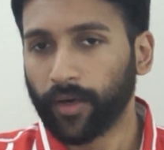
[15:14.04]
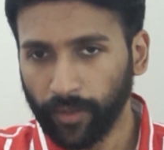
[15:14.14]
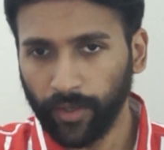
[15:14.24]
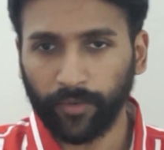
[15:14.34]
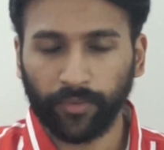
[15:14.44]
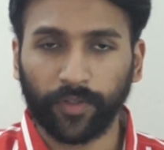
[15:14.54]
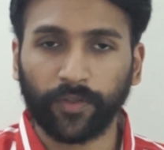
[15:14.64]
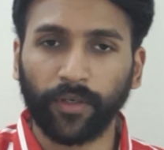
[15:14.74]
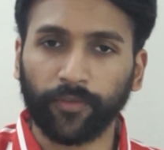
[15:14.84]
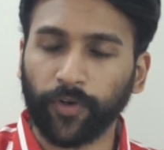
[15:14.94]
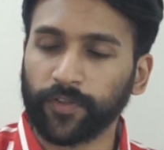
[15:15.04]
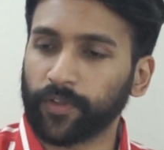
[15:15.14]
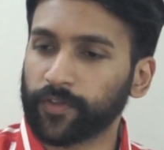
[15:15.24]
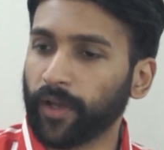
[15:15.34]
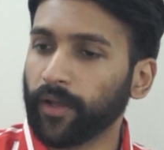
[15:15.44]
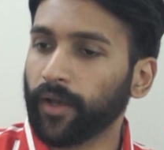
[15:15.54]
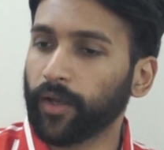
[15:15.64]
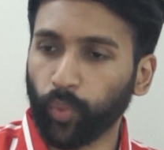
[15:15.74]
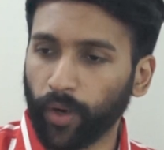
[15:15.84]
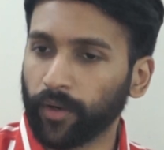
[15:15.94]
earlier in the third phrase, it's like
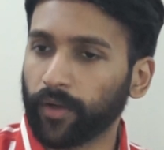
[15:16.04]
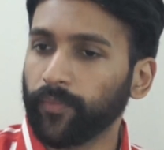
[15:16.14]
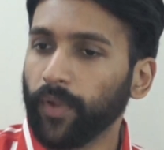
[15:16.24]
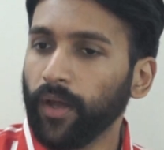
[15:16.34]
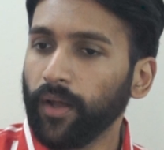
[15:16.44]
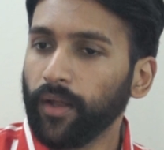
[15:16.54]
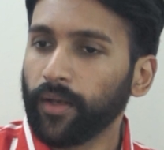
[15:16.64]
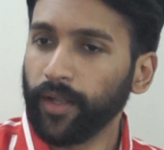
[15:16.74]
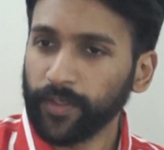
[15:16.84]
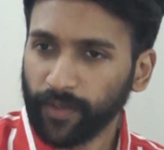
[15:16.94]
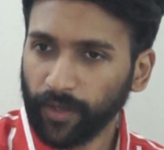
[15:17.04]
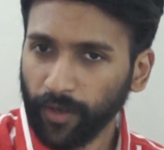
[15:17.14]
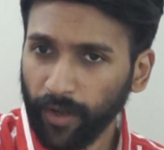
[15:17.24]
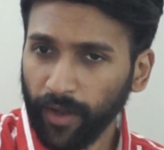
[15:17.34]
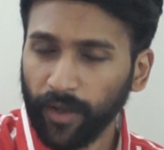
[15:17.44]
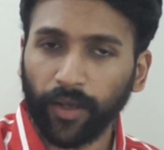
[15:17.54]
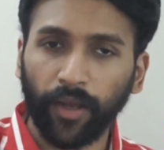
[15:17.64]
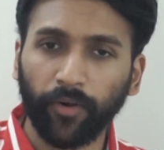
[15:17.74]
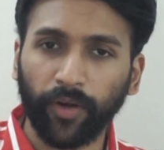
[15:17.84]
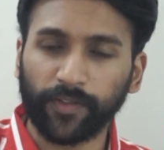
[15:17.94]
it were Nisari.
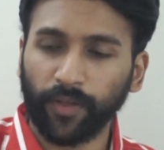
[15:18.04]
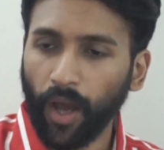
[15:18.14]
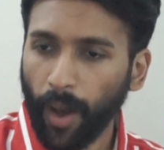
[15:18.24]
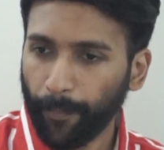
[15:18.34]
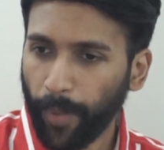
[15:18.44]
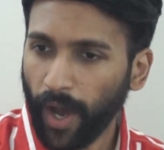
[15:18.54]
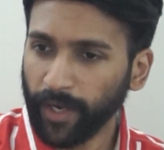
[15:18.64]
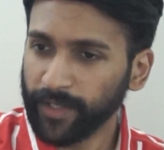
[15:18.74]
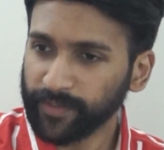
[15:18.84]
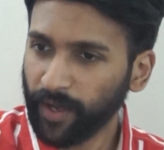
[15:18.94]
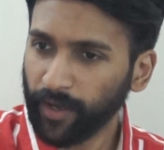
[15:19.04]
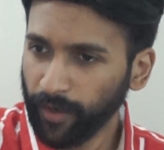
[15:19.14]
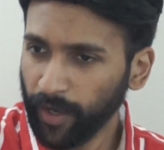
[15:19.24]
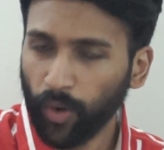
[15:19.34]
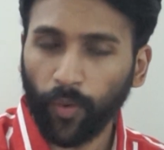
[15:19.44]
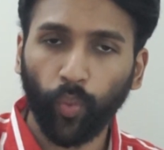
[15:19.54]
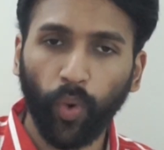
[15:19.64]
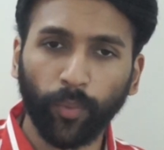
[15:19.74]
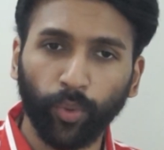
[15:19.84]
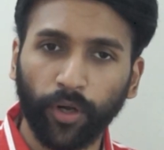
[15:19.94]
Here it is Panisari.
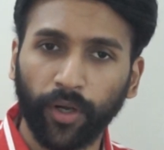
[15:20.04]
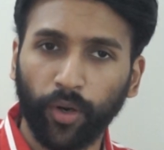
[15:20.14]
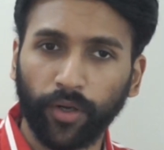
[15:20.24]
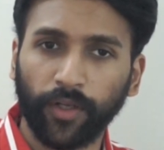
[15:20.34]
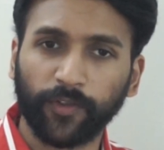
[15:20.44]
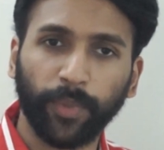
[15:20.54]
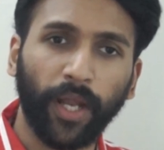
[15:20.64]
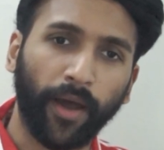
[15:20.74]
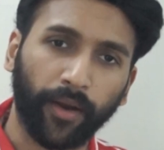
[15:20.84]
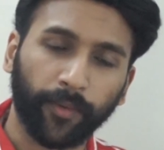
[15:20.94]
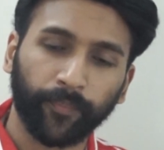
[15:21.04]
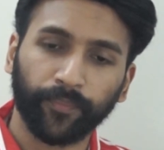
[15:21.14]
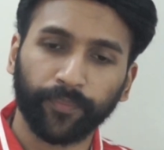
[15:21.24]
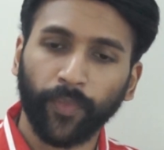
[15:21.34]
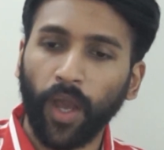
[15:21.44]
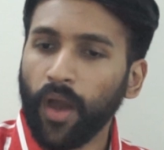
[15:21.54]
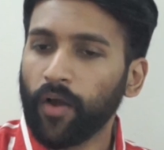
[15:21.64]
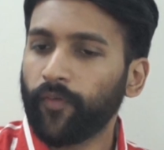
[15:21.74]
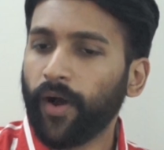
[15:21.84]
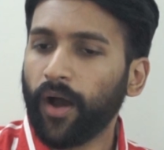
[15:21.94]
One more note is been added.
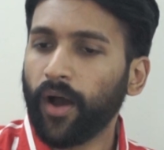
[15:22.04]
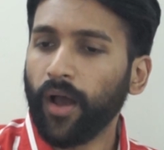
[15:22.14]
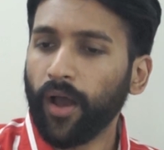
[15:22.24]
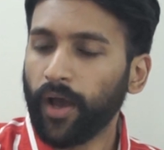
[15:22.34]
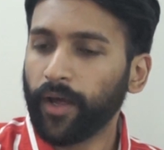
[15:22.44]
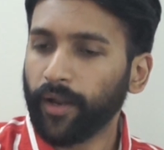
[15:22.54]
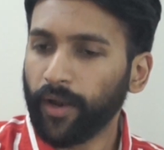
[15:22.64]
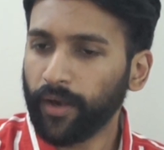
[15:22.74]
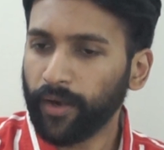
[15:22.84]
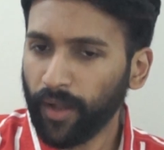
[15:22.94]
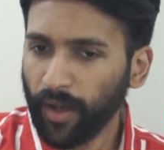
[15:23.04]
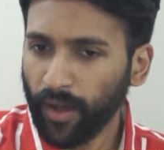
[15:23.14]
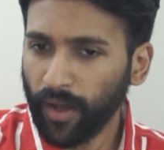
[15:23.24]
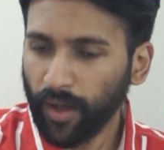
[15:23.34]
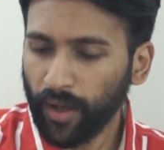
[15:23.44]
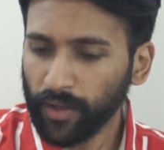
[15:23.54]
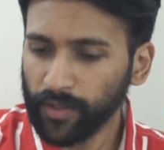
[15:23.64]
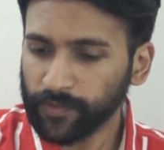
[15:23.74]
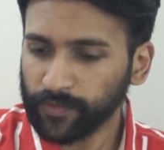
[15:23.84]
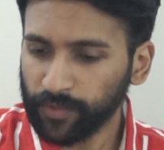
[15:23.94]

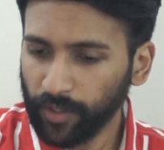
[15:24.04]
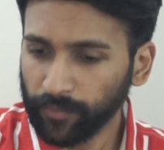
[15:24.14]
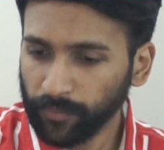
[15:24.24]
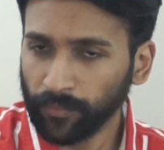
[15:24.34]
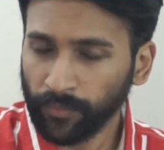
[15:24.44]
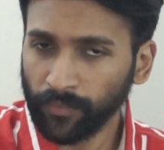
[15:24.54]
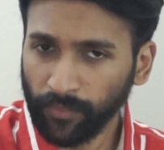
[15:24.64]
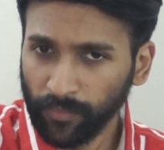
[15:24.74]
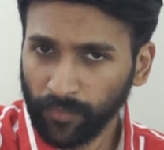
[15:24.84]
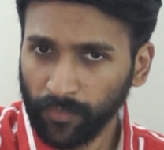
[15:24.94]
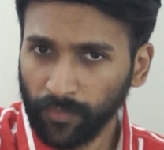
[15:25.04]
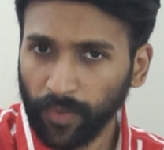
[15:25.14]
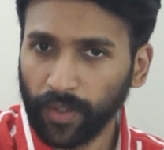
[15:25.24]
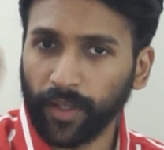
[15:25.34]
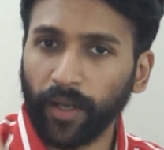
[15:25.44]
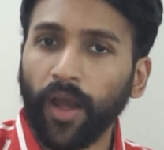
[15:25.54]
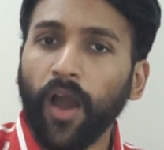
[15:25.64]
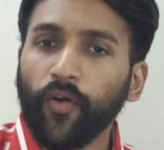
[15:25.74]
Varanasam. Then